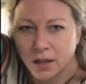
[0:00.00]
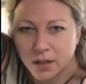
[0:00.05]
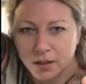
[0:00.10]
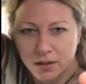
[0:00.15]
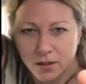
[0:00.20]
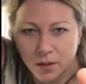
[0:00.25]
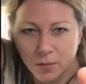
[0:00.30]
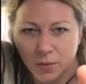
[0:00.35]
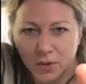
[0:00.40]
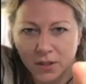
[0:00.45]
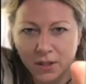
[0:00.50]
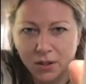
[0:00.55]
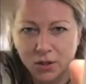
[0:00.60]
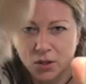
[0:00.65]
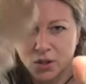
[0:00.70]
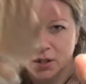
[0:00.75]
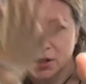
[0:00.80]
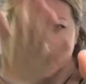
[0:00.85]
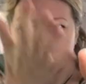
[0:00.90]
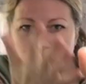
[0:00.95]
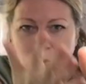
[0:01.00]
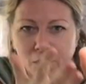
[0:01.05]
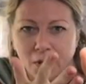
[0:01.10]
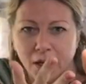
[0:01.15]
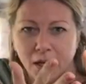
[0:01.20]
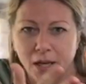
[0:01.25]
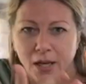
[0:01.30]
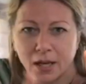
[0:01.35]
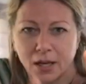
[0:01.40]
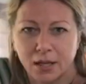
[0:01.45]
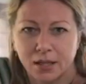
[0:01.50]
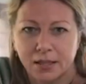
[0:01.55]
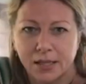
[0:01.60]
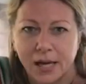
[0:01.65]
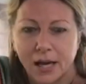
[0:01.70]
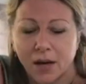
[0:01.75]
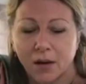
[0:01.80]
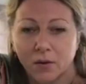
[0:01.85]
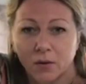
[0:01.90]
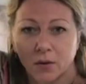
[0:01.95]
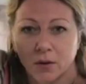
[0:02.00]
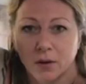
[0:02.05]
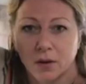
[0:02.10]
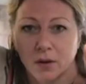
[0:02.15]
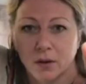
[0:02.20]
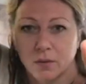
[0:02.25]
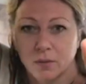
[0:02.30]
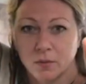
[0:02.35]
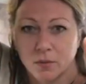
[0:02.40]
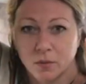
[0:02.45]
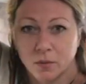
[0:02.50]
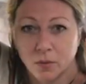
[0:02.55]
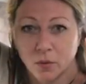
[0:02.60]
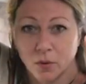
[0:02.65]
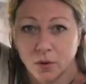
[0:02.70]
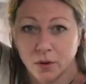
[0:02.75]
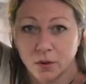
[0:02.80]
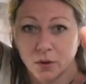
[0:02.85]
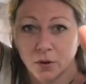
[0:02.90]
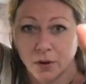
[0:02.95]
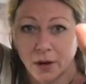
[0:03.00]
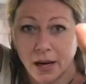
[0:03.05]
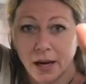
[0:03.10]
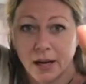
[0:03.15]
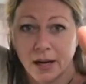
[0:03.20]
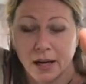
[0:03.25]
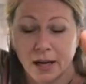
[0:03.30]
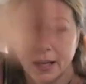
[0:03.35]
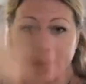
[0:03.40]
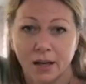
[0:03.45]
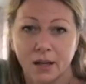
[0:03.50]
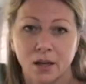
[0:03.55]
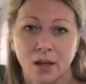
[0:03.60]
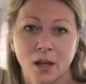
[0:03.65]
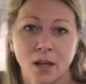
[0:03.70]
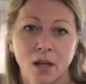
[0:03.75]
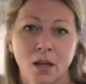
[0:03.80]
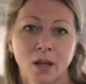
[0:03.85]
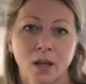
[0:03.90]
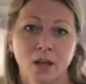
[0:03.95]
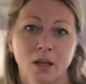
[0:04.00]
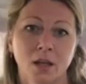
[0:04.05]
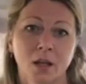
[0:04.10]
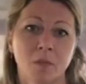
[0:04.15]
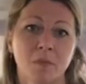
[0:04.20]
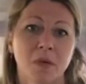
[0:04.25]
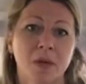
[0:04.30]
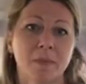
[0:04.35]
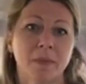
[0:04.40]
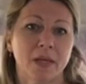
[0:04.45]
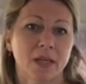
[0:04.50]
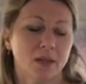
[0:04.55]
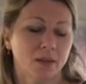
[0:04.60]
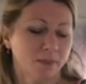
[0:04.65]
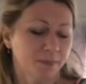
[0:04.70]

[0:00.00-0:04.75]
It's almost like she's bringing it down or creating it. Commitment.